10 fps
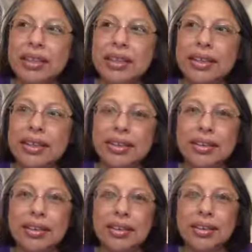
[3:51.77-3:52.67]

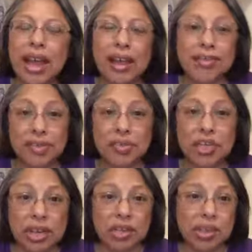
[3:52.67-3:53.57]
their lives have
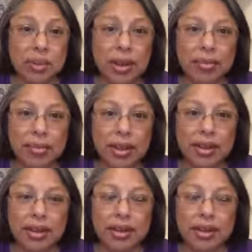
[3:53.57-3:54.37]
changed quite a bit,